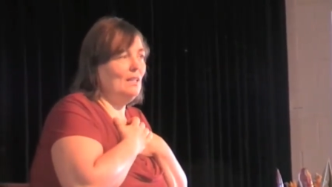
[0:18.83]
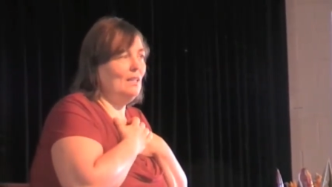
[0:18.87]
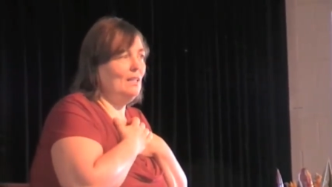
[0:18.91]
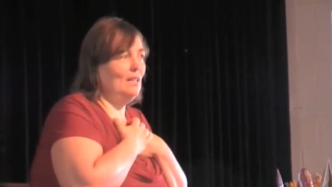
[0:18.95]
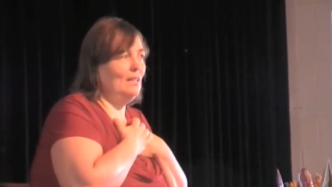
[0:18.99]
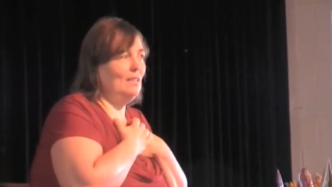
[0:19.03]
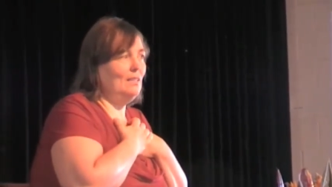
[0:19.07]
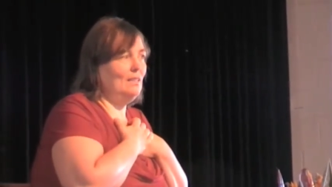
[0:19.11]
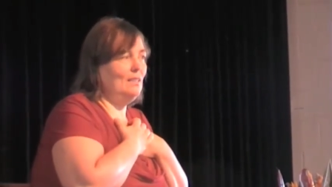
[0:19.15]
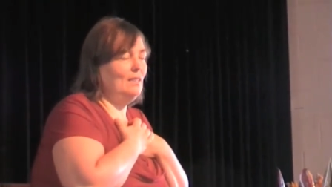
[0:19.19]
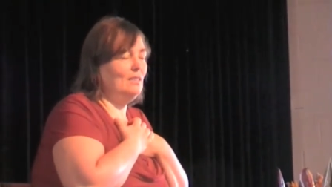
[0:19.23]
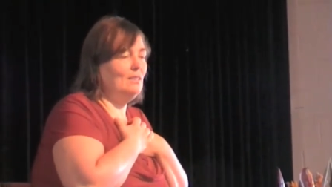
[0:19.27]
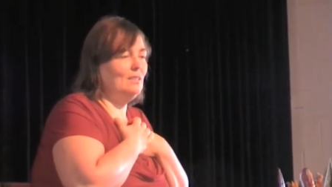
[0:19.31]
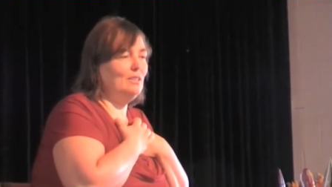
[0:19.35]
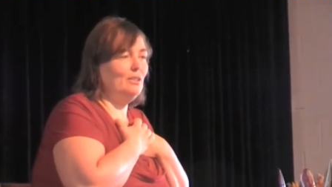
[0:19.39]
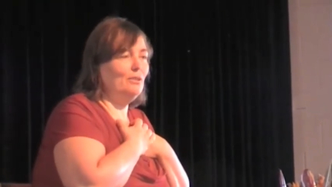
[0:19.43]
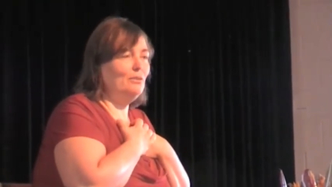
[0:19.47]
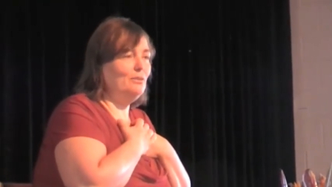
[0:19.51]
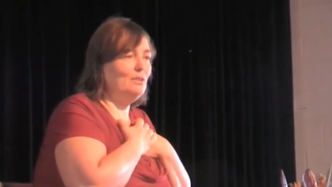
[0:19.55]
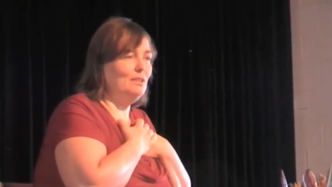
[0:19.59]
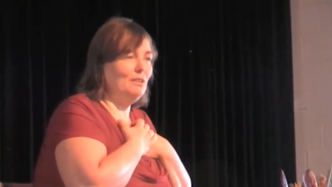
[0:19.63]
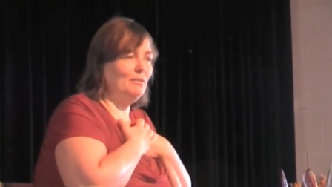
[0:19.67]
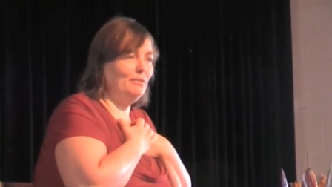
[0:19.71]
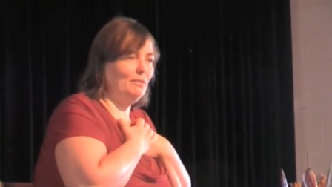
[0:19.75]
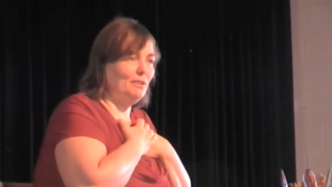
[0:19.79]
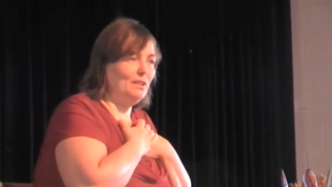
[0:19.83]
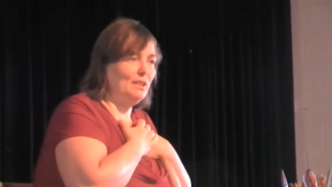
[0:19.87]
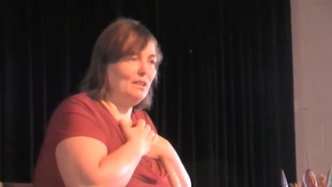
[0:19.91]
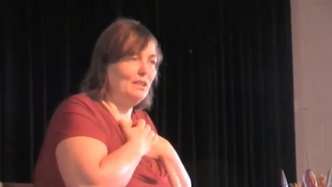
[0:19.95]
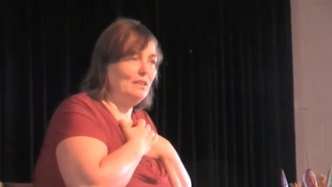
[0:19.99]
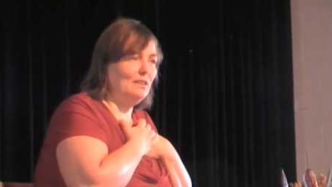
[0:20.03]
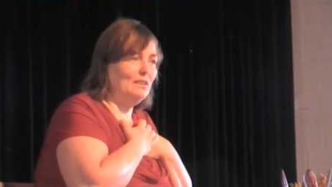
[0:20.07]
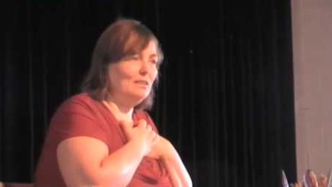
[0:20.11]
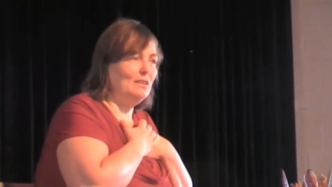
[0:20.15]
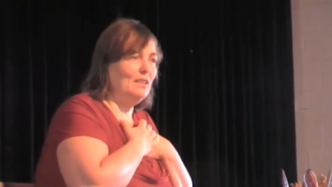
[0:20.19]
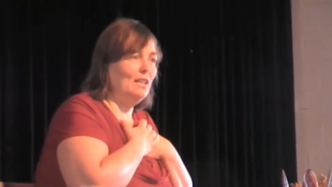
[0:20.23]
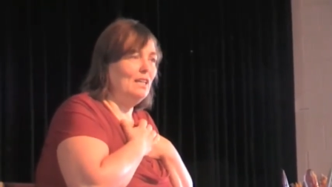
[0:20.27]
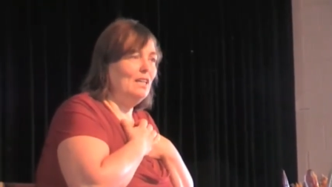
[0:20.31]
And it's so
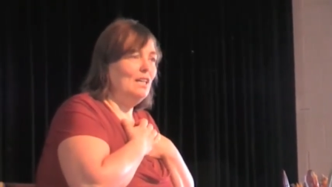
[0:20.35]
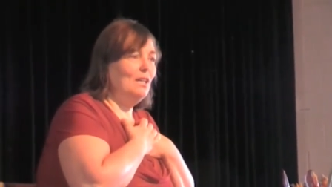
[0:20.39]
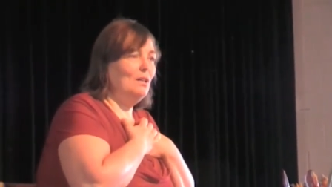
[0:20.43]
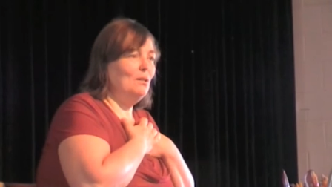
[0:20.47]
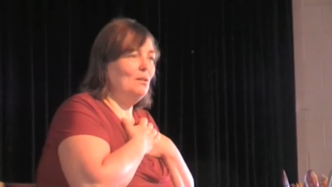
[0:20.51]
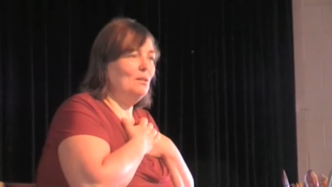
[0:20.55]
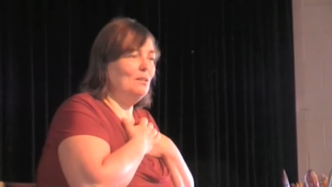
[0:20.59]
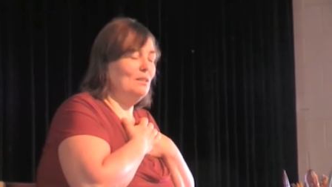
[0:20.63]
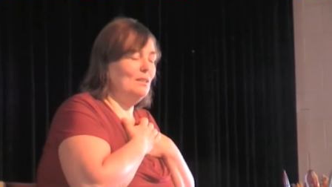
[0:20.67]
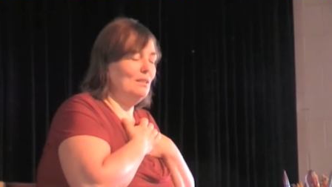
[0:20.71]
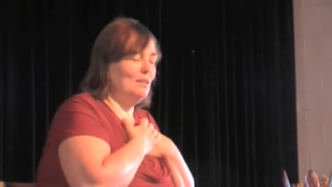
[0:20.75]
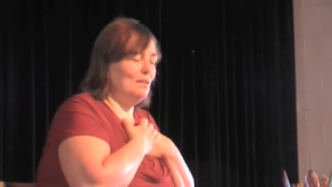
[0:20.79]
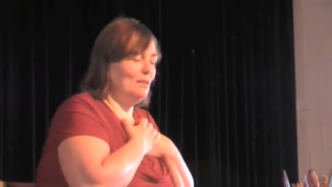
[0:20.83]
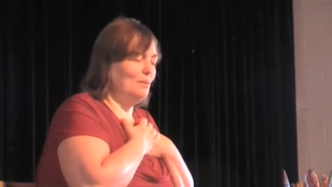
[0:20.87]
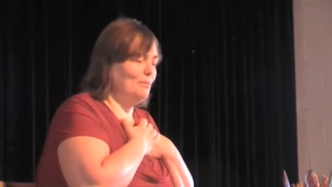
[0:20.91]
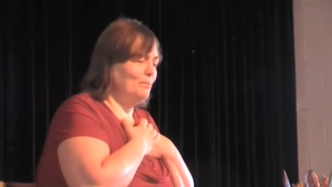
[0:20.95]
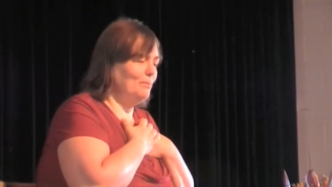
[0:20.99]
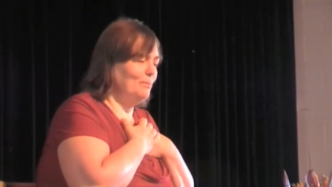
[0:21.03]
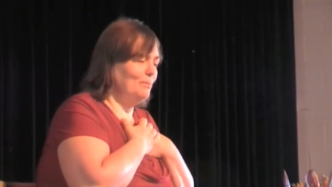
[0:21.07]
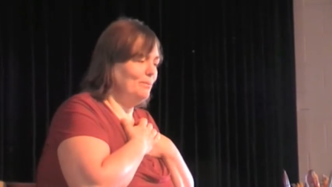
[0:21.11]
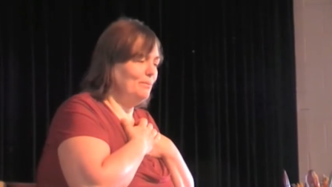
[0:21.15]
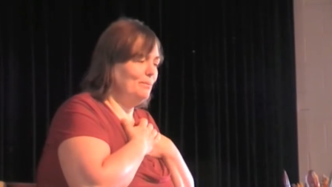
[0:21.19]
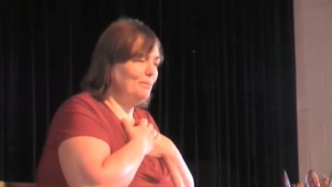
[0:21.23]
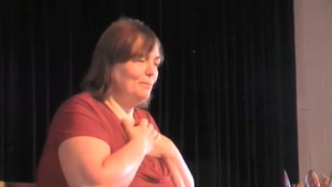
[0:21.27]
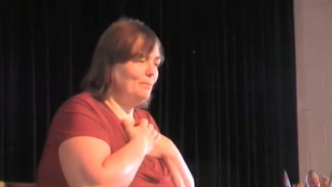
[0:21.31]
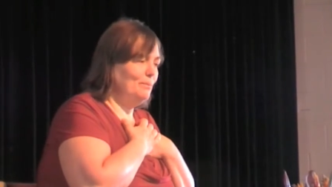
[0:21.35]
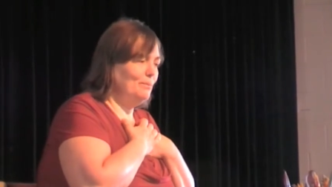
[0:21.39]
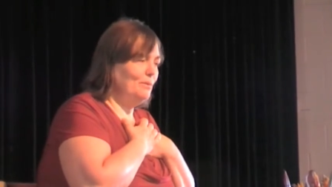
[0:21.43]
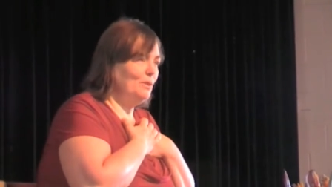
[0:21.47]
difficult um,